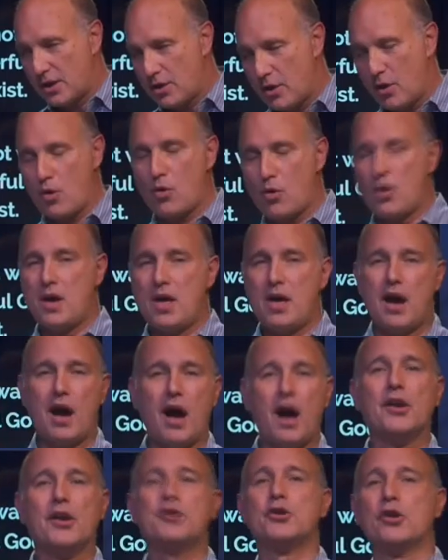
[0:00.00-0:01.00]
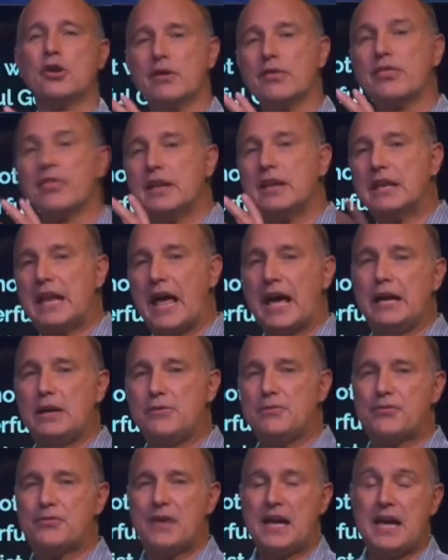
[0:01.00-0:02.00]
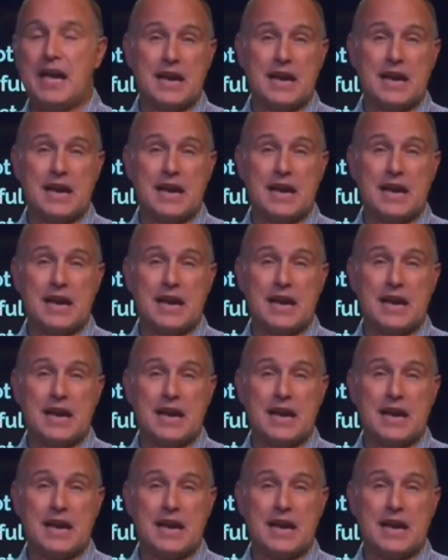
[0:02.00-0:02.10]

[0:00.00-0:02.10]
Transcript: to go under the knife.